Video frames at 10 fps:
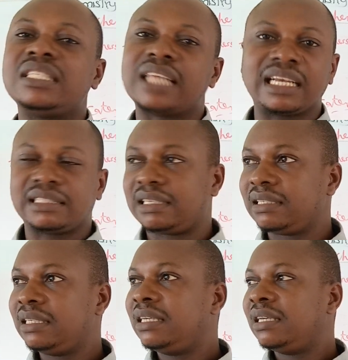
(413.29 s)
30,
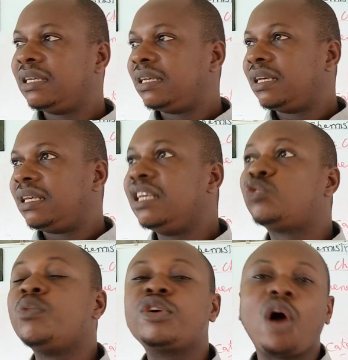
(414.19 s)
it
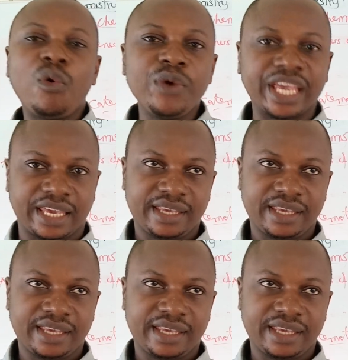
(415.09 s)
will become weak.